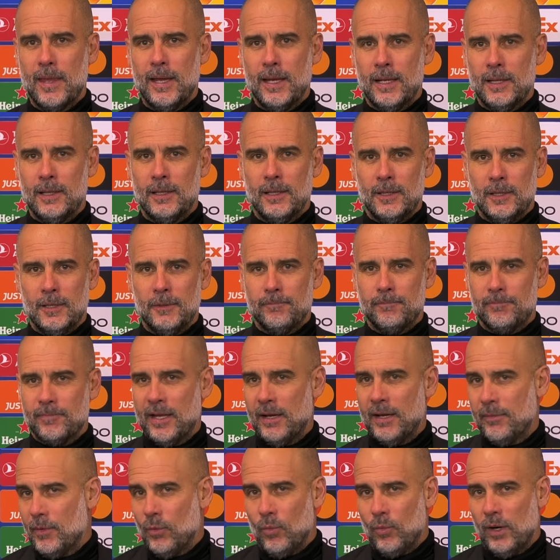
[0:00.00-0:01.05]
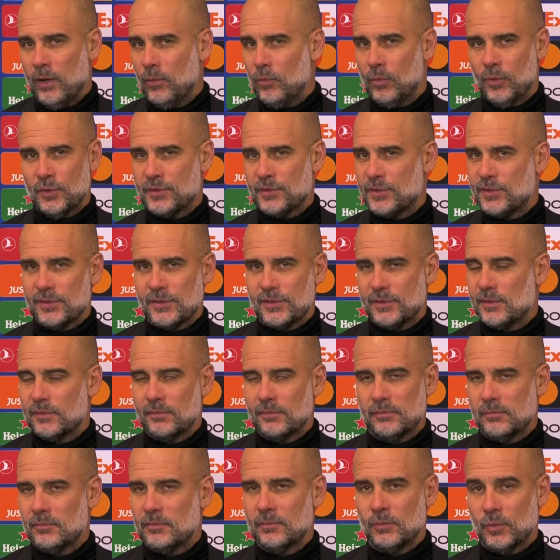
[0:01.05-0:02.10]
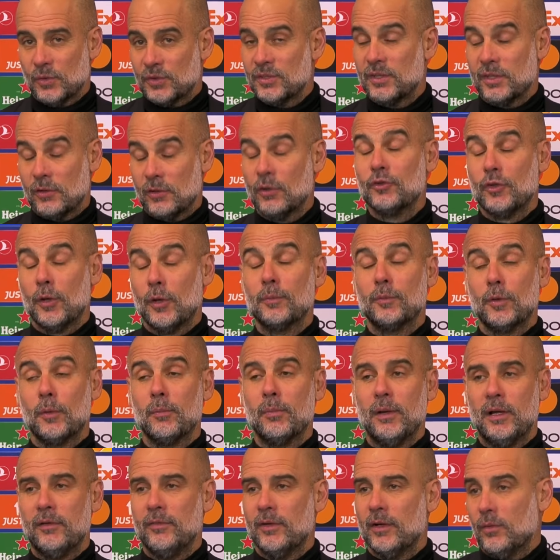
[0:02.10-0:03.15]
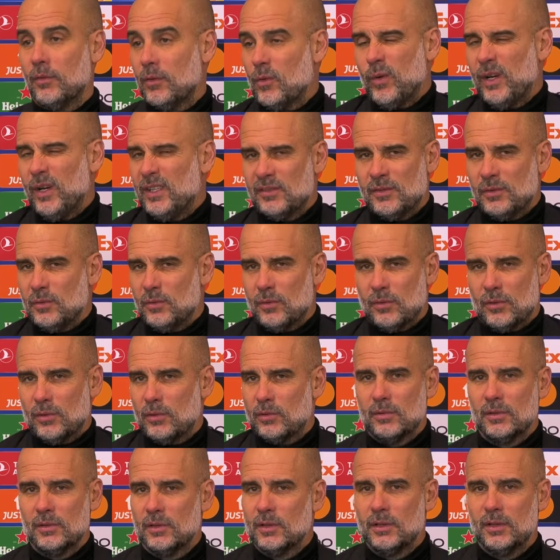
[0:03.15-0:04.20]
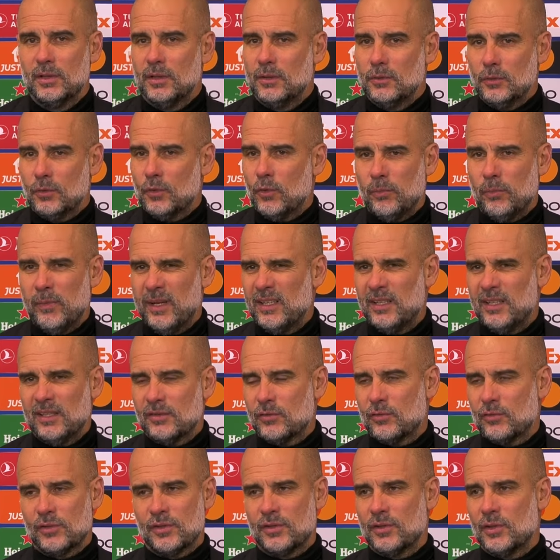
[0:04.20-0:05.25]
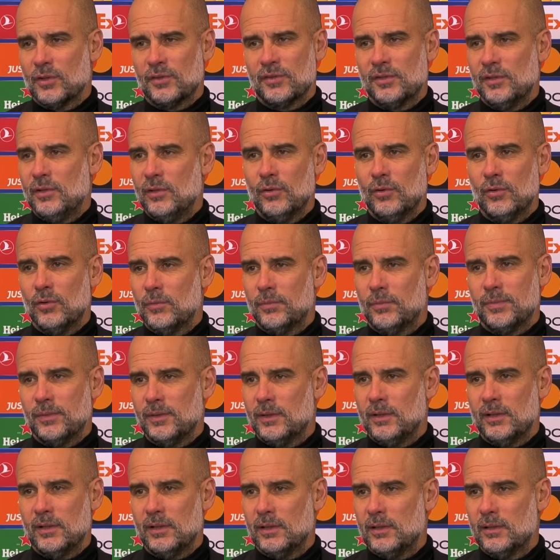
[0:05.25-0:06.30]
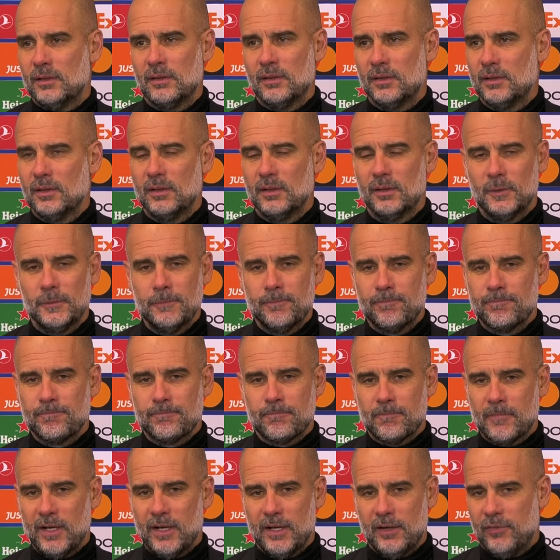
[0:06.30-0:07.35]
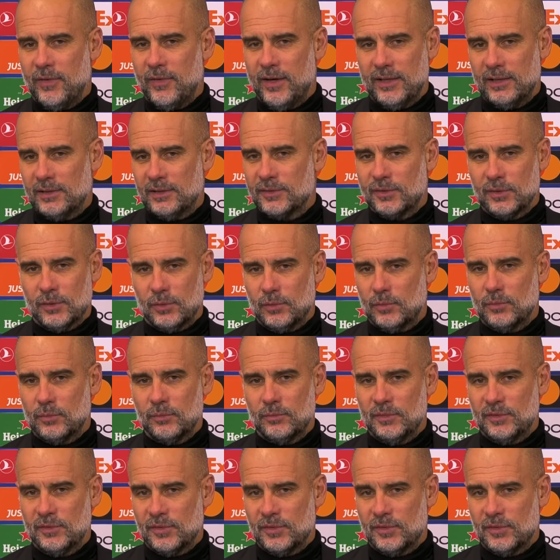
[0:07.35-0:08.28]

and everyone was at a top level. Otherwise you don't make these results in Europe and any final. So